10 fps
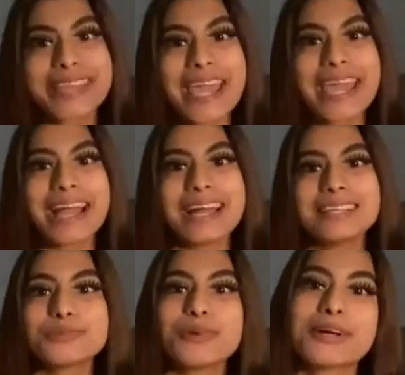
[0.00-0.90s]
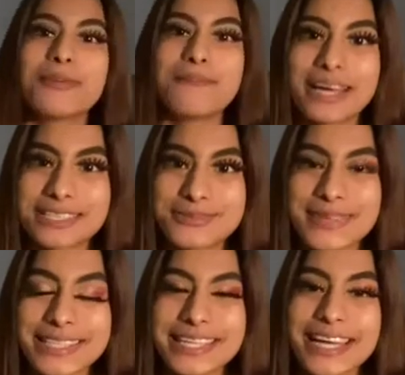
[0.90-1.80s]
guys, welcome back to my
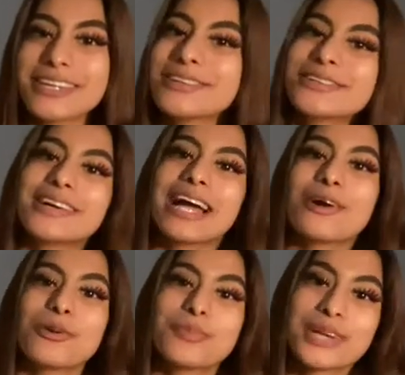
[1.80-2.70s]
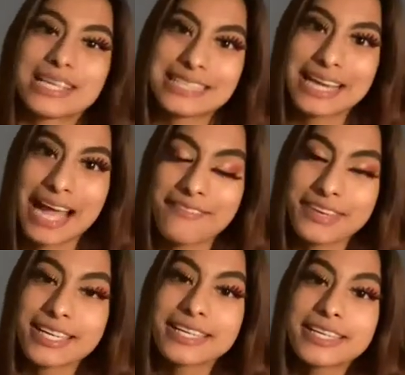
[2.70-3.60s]
channel. I hope you guys are having a
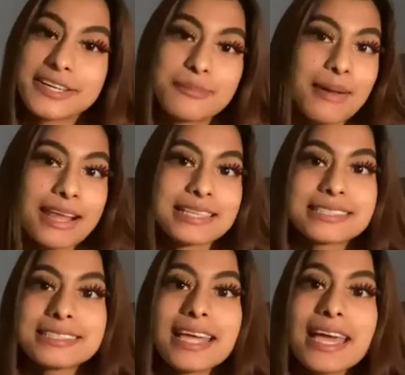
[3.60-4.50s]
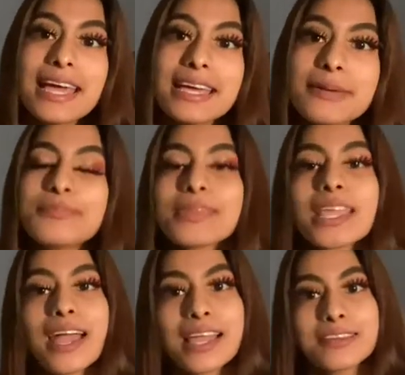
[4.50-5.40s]
good, blessed day.
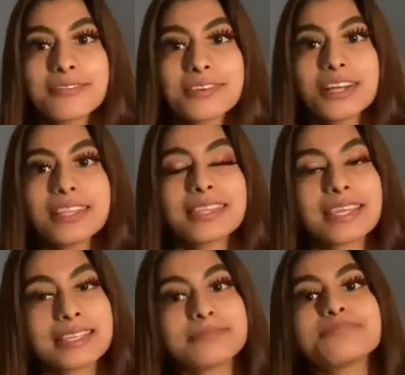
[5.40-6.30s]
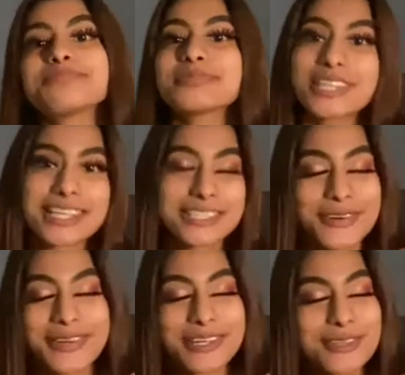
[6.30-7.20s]
And if not, then you guys already
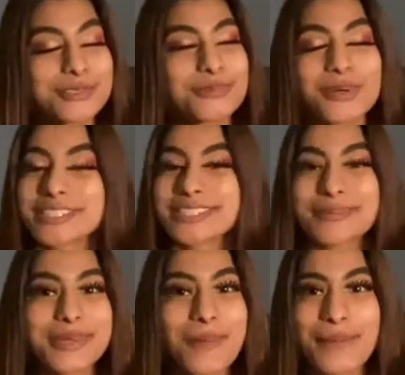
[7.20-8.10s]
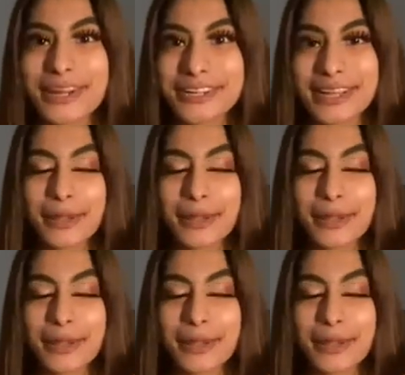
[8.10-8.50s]
know tomorrow is going to be a better day.